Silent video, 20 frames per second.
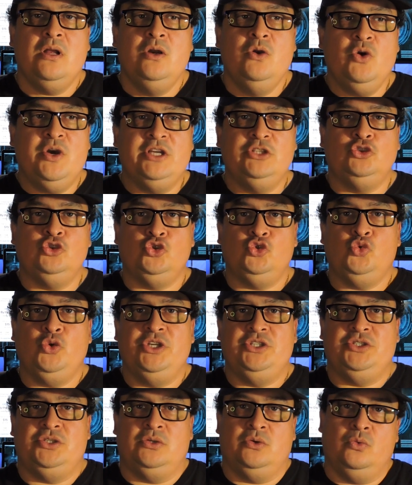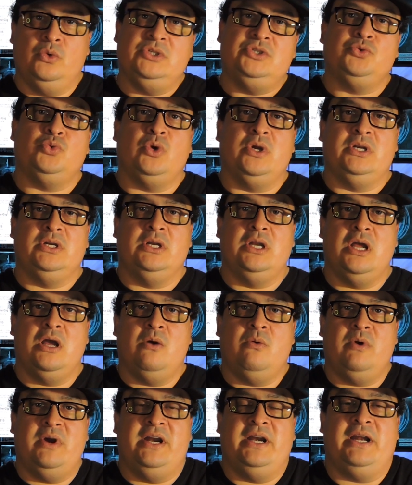looking to switch, which one I
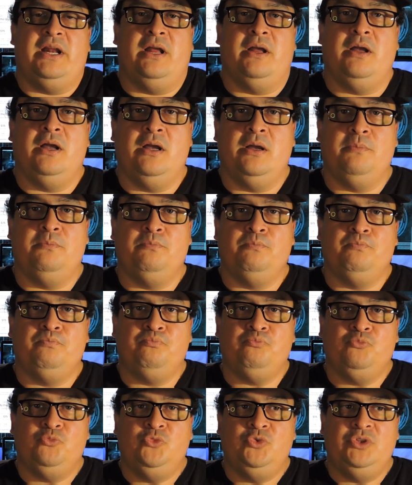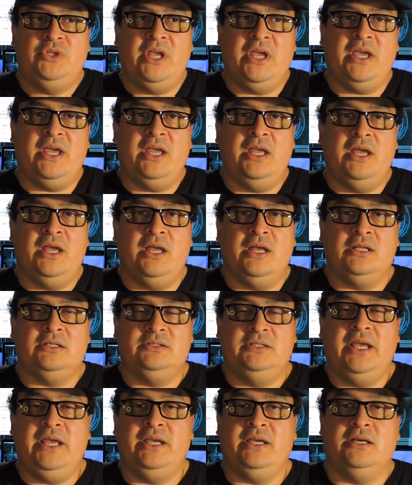want
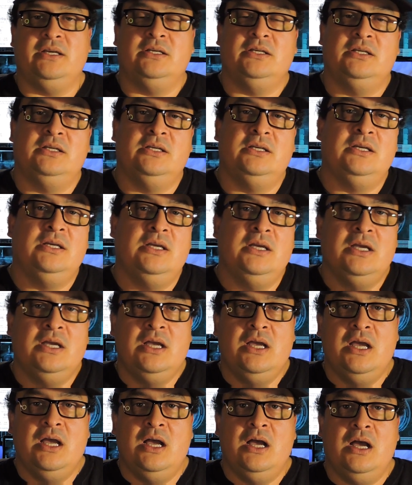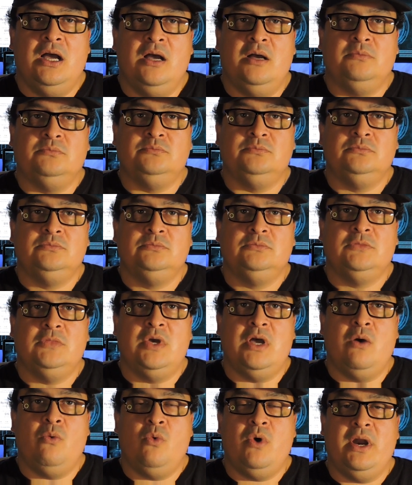to I
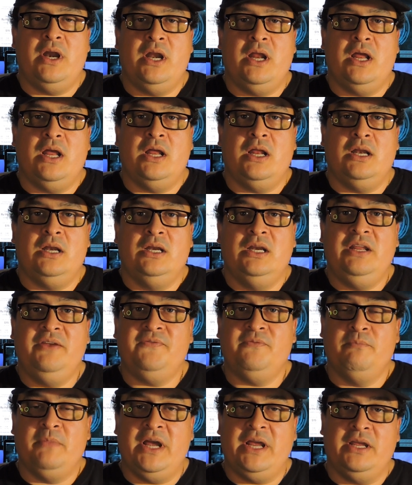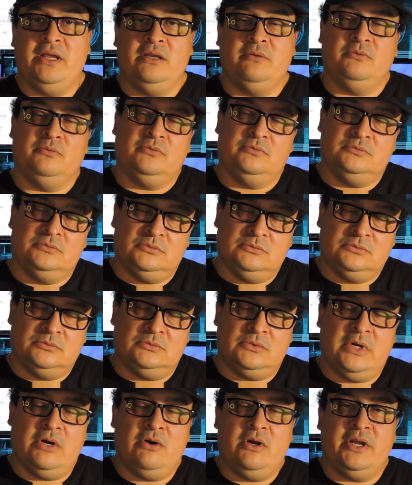want to leave my
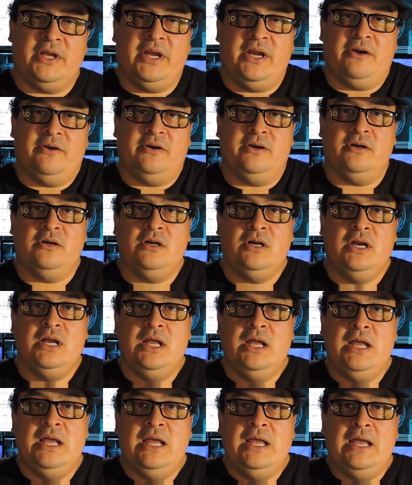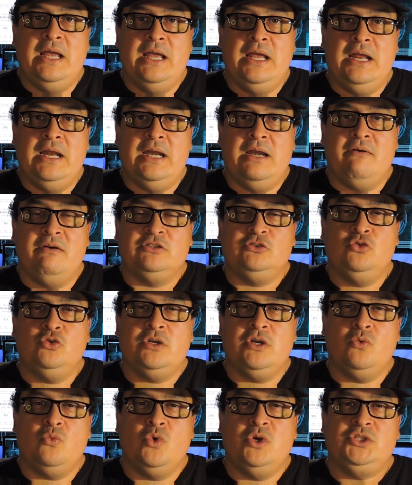regular carrier, and I was
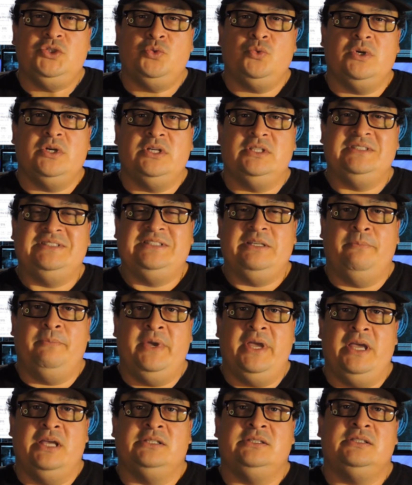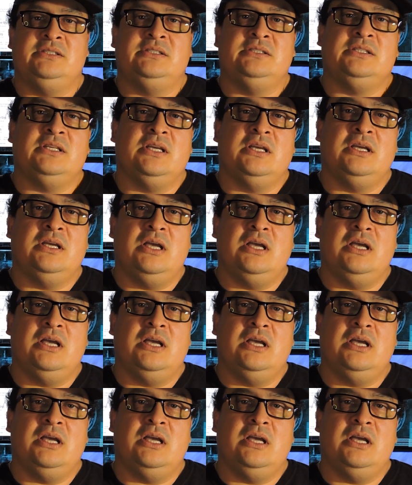looking which one is the best